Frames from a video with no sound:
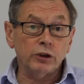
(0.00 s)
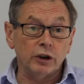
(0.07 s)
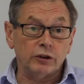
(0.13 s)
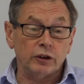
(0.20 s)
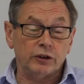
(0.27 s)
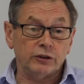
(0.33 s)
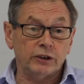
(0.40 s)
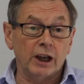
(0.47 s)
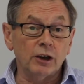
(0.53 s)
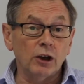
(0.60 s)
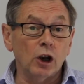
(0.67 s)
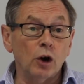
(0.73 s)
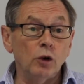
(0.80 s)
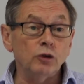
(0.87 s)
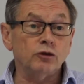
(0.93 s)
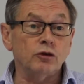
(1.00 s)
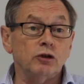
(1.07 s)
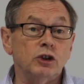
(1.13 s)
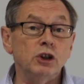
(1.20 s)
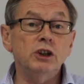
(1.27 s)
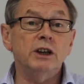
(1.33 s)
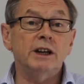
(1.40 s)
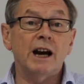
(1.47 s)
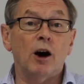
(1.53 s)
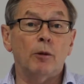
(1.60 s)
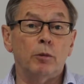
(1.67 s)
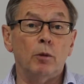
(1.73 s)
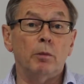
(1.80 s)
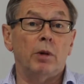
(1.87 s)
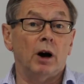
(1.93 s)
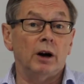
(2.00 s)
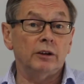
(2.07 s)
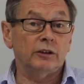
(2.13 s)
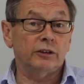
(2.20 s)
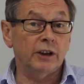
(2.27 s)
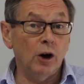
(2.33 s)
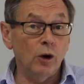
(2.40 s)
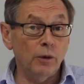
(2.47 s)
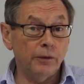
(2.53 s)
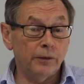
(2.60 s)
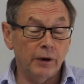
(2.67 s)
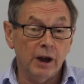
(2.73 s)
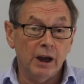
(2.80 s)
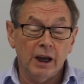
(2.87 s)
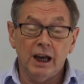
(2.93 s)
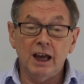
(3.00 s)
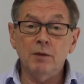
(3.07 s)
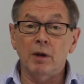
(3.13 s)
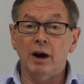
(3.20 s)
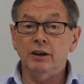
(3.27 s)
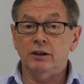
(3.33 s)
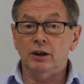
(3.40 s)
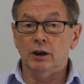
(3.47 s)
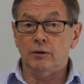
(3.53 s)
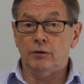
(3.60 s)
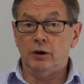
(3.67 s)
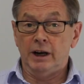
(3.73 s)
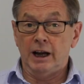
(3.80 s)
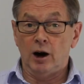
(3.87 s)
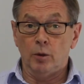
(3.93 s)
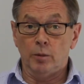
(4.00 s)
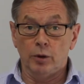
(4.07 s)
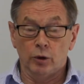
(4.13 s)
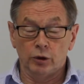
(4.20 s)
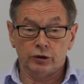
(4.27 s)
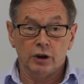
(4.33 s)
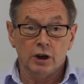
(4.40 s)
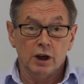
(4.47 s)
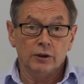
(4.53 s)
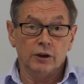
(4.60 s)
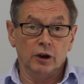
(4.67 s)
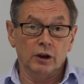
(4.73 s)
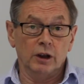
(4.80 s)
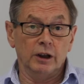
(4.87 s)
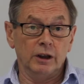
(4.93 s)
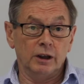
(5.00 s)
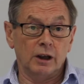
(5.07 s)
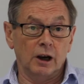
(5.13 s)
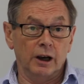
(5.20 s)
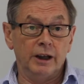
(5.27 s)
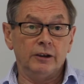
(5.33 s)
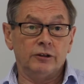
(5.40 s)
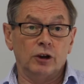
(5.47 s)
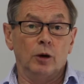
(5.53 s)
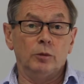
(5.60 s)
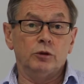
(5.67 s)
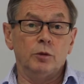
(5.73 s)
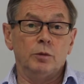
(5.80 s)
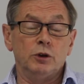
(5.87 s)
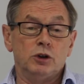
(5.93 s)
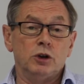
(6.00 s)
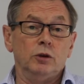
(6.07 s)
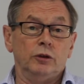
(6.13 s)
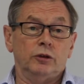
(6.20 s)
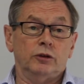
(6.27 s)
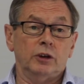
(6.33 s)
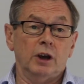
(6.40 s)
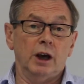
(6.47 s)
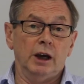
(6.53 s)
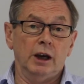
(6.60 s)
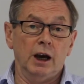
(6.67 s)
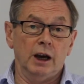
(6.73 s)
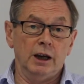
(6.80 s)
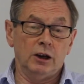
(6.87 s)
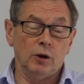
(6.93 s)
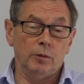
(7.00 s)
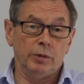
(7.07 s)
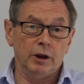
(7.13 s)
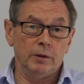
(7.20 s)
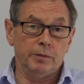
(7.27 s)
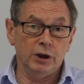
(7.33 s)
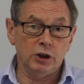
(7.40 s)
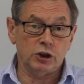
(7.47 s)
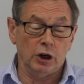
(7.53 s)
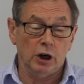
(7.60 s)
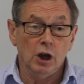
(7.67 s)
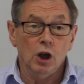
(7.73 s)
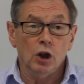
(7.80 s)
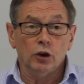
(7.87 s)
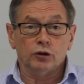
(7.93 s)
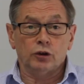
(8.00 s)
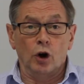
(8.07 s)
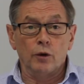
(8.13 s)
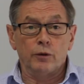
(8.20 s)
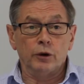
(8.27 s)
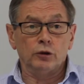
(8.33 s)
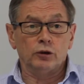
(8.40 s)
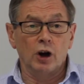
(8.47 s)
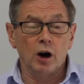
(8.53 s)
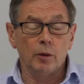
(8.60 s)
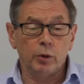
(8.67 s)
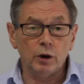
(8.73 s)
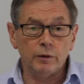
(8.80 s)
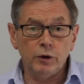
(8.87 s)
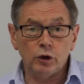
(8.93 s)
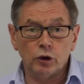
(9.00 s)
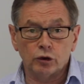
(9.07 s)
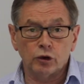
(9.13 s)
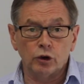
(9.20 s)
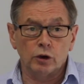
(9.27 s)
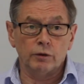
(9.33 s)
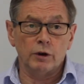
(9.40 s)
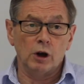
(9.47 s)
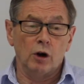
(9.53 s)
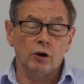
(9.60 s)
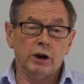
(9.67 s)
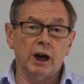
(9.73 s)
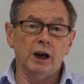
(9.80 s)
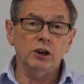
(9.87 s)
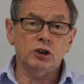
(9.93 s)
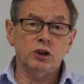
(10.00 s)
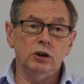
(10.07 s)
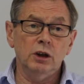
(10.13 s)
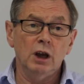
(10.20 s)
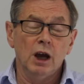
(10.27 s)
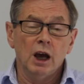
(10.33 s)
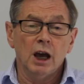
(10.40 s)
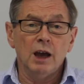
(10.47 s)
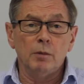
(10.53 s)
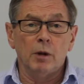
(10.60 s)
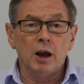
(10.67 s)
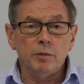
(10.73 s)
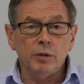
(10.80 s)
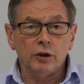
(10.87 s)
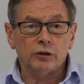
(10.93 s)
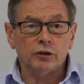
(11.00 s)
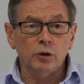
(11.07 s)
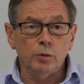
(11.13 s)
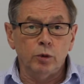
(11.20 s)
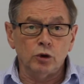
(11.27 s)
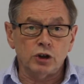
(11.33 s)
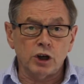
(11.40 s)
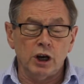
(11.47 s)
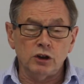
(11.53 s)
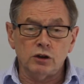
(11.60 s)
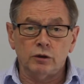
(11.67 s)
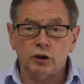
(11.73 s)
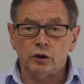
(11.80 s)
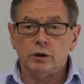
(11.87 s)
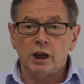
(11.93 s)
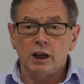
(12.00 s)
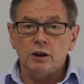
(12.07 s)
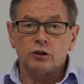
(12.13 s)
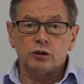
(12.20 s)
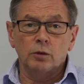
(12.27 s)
as a standalone strategic output by itself. It may deliver an output that links up to produce a complete picture. So for example, if you're just doing a relocation, it may be a simple change of just getting